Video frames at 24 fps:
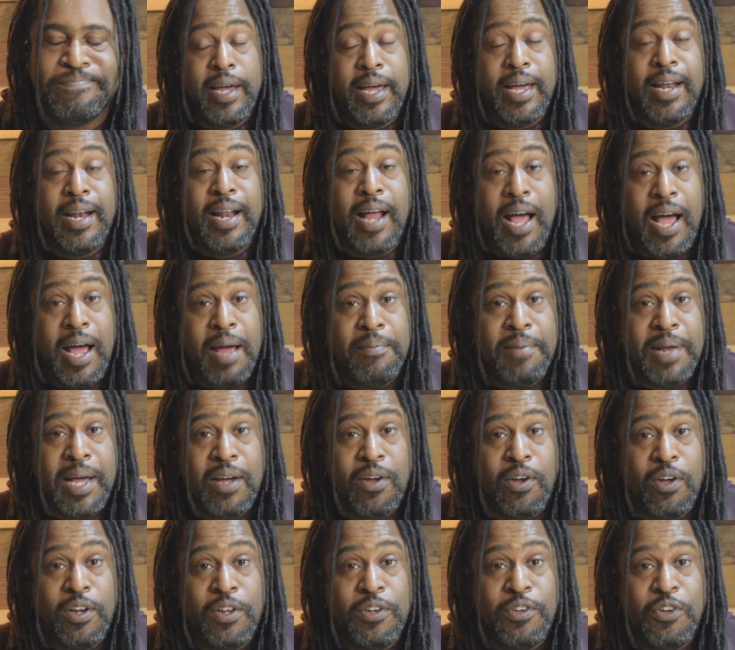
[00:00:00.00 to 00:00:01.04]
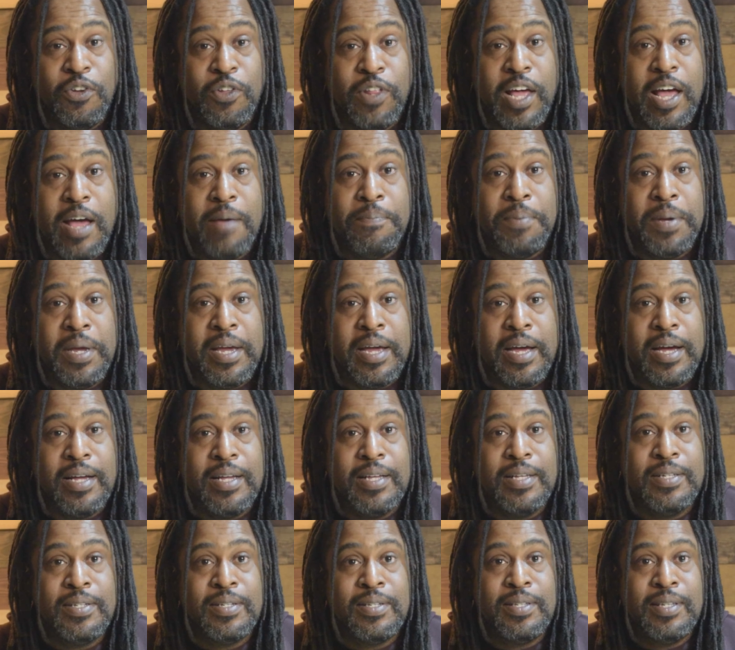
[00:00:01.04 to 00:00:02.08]
Again, I'm not going to do that
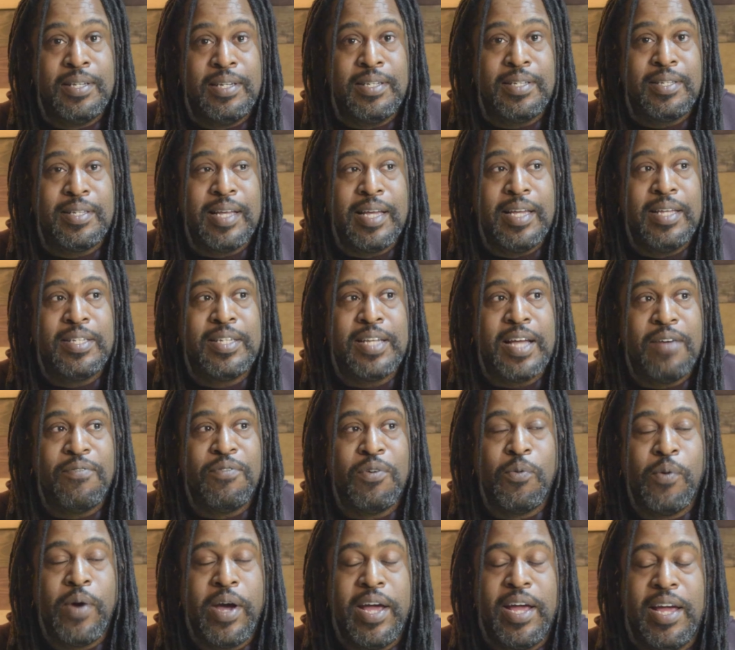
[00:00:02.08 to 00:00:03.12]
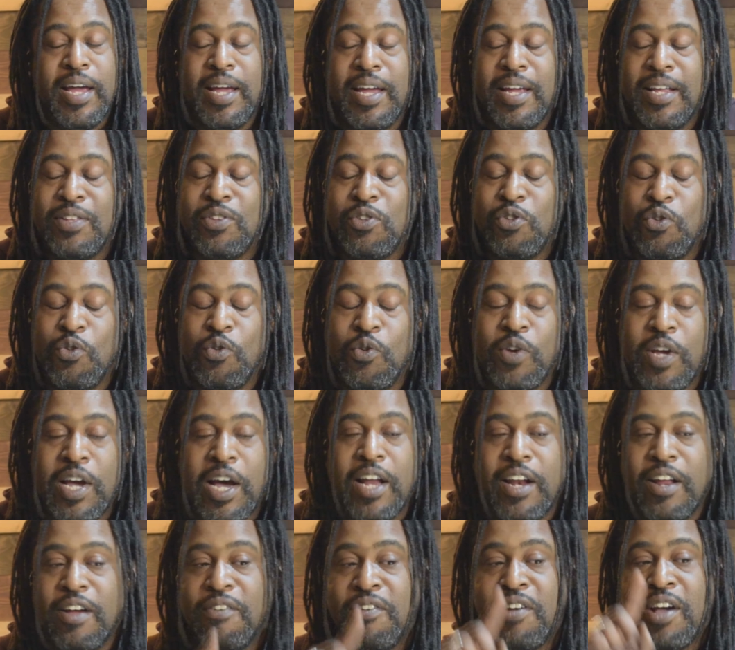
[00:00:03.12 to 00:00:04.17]
because these things have a way to
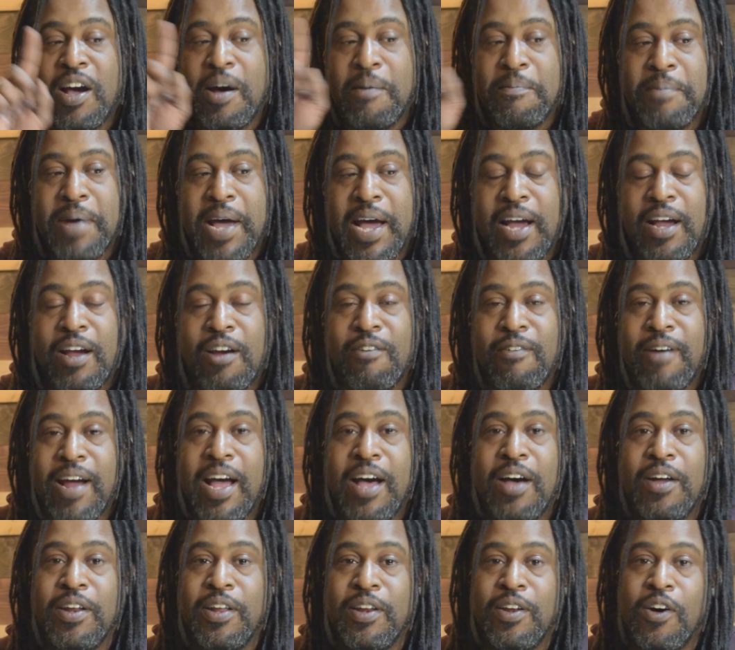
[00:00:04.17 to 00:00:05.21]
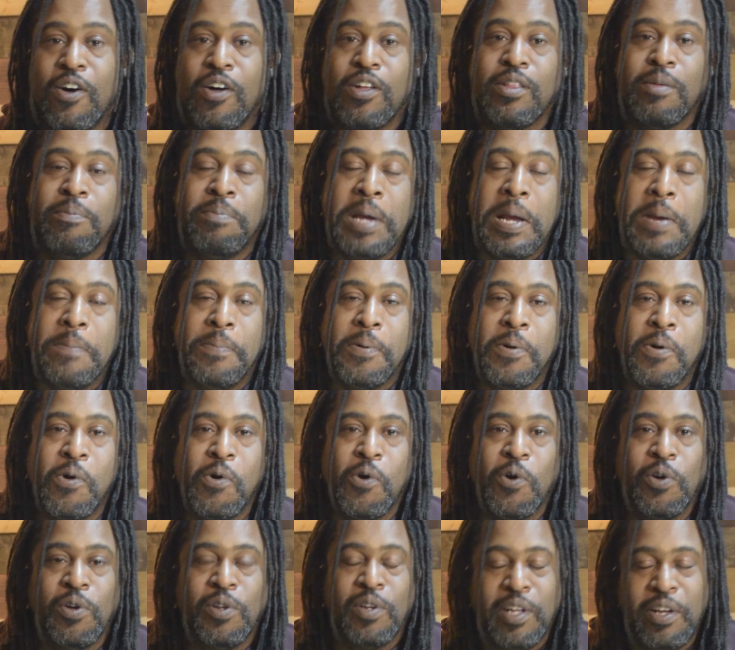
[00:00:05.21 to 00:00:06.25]
kind of come back around, and all the people
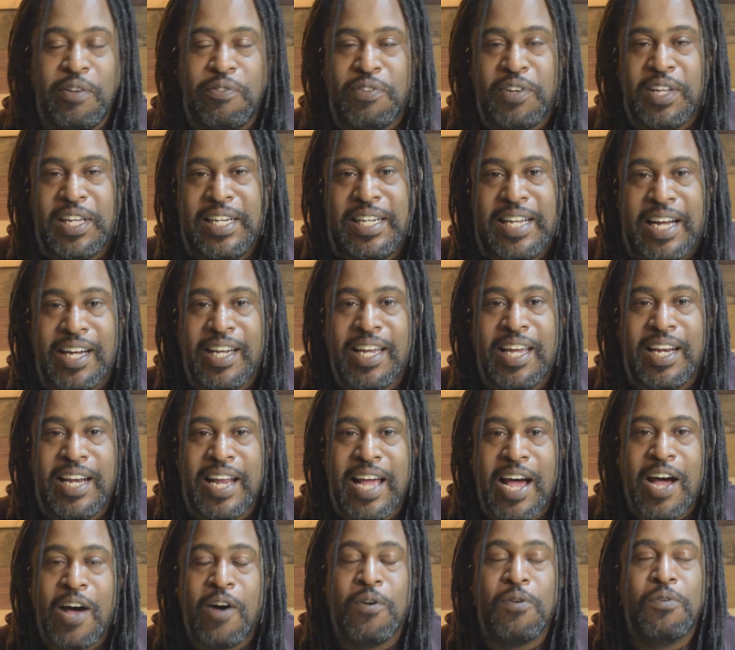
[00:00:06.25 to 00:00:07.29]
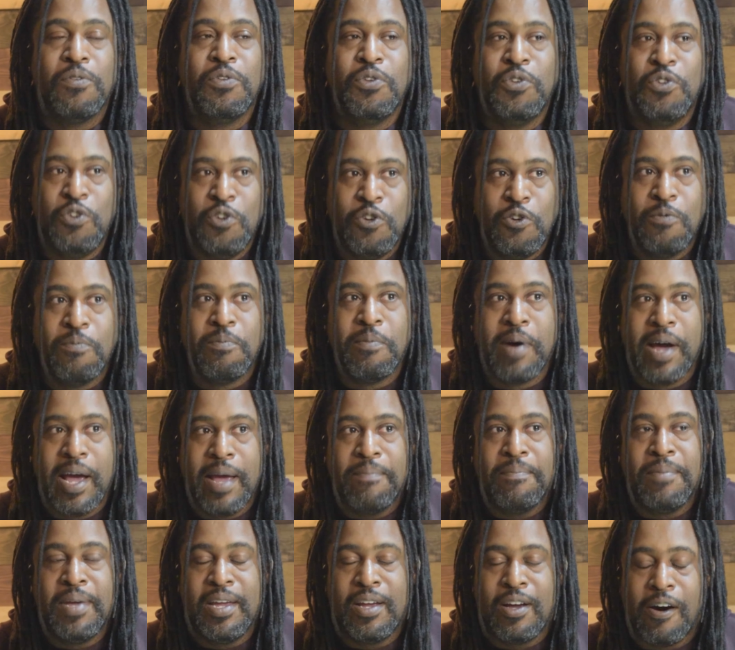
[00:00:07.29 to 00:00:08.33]
who are gleefully dunking now, you
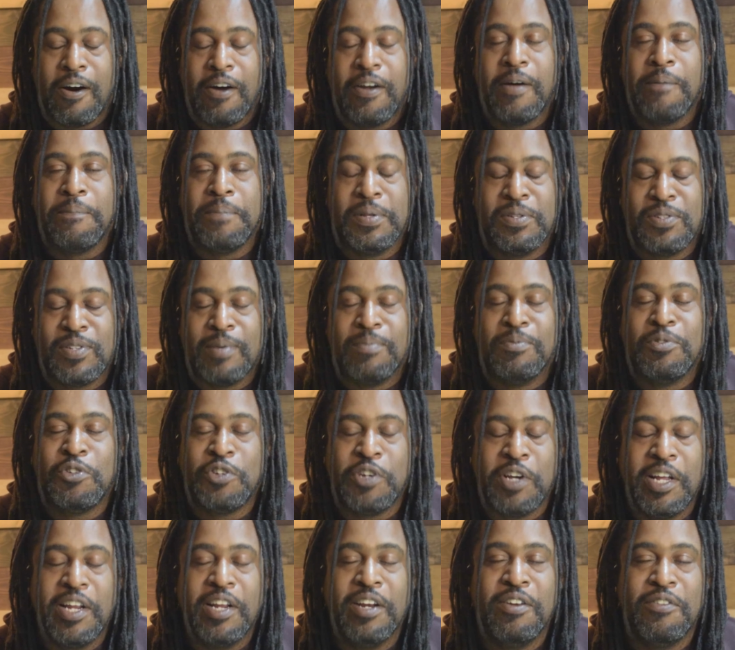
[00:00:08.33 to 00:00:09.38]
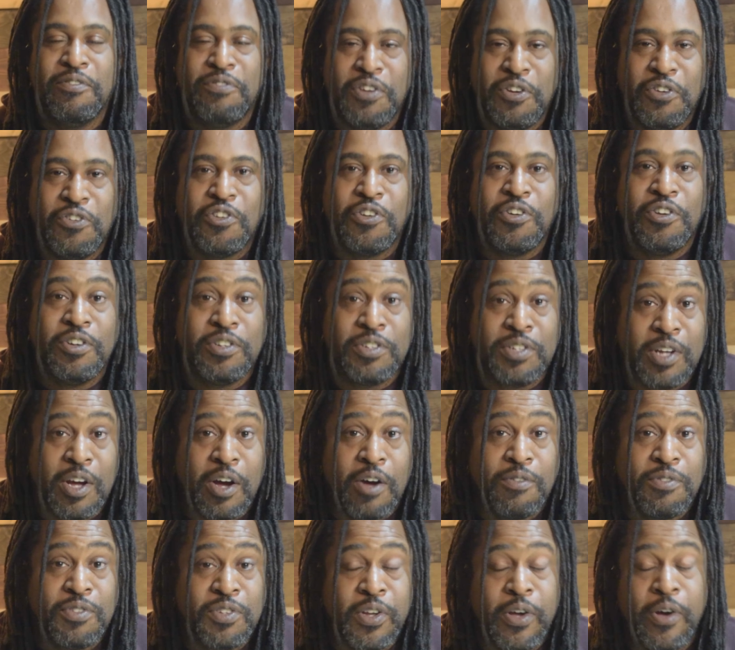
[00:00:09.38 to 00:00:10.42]
might be caught up in some shit in the future
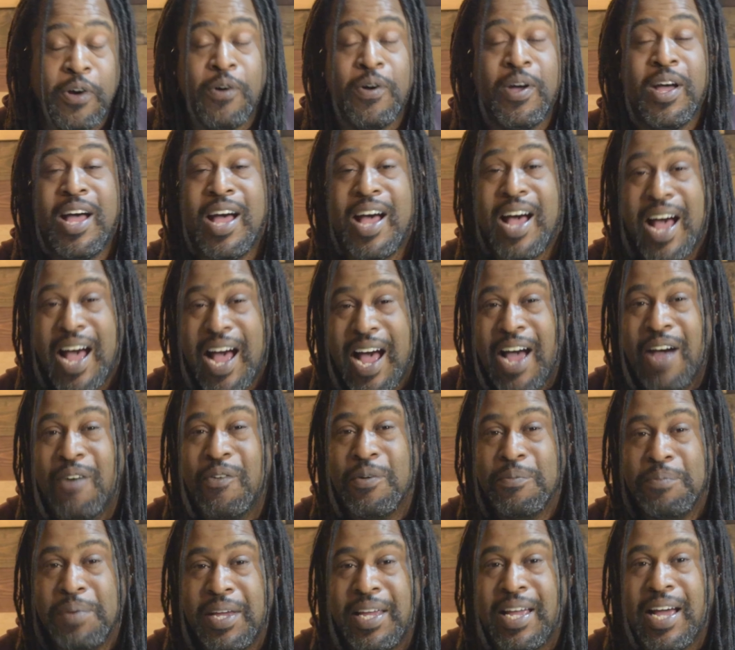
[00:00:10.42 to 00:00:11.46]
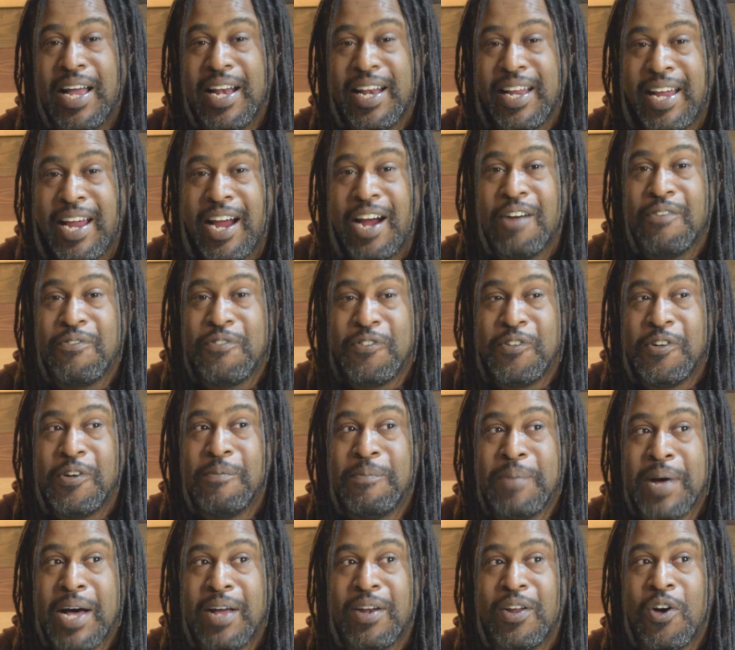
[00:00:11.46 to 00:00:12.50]
yourself. So I would be kind of careful
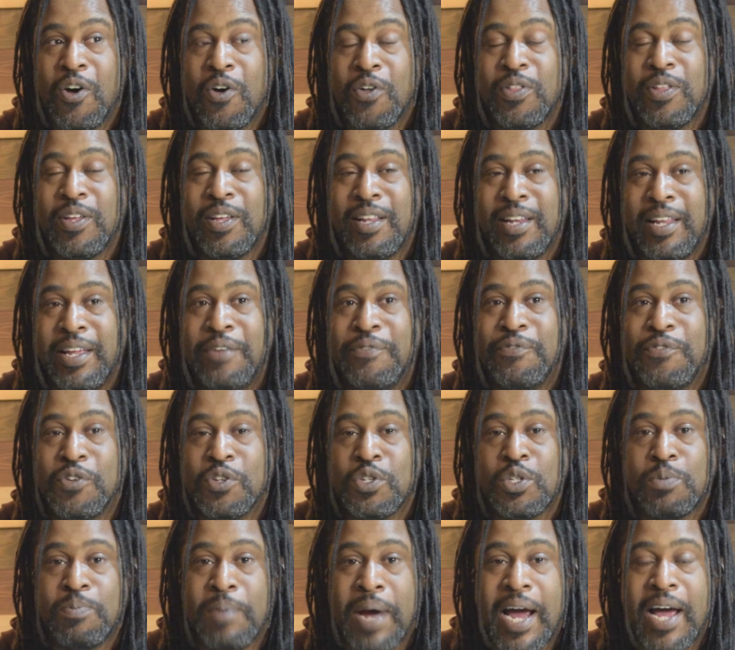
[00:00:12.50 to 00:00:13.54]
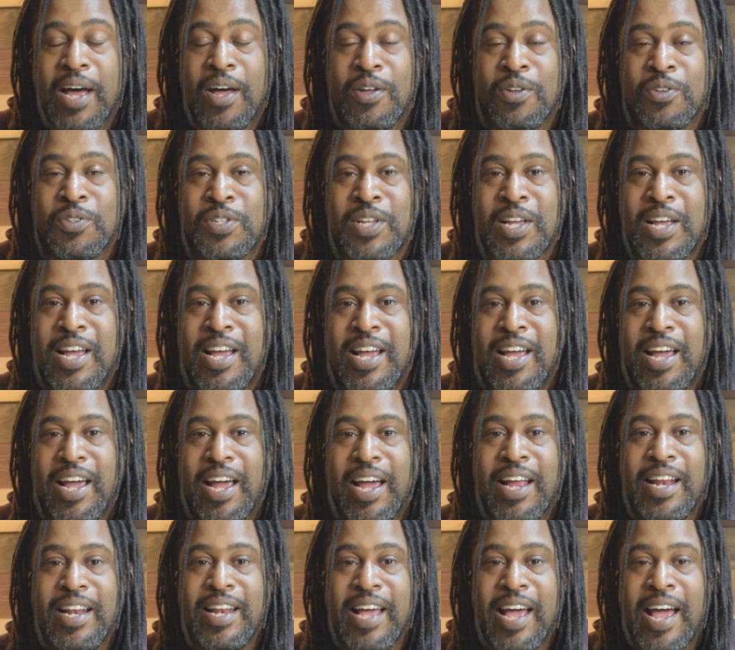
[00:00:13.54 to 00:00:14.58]
about all the gleeful smiles
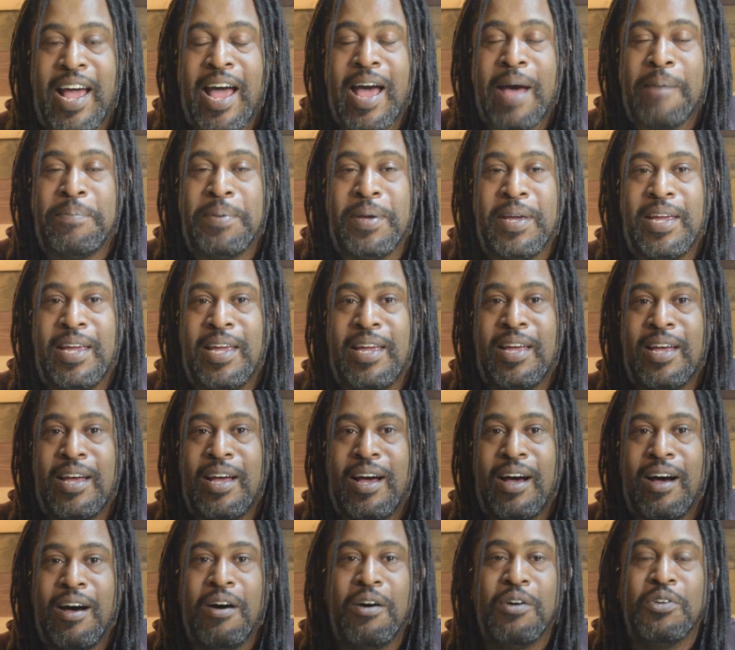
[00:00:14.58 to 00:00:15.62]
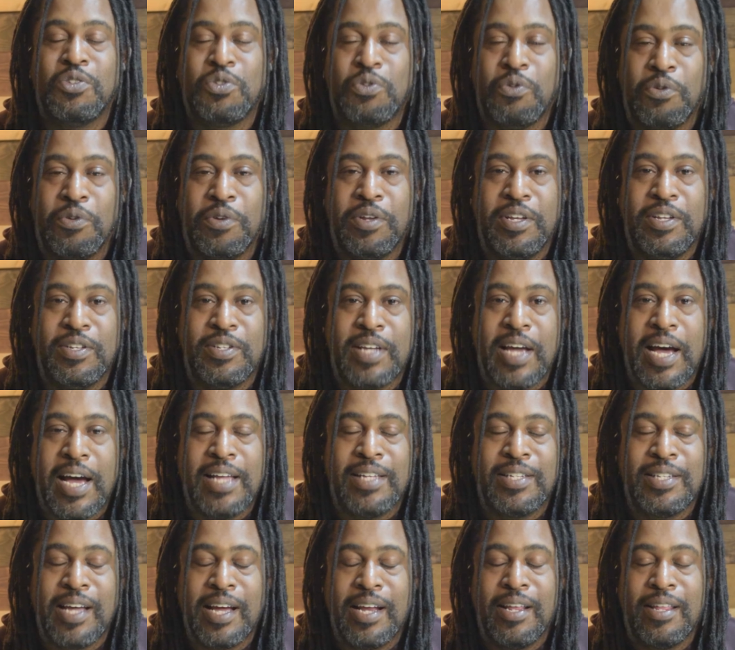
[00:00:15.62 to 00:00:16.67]
and the happy, oh, screw these
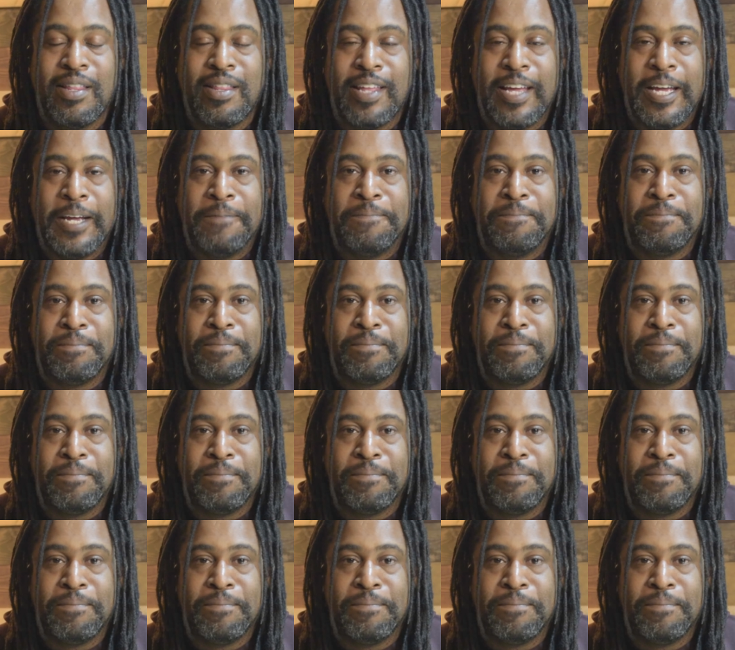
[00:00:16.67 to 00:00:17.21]
guys kind of thing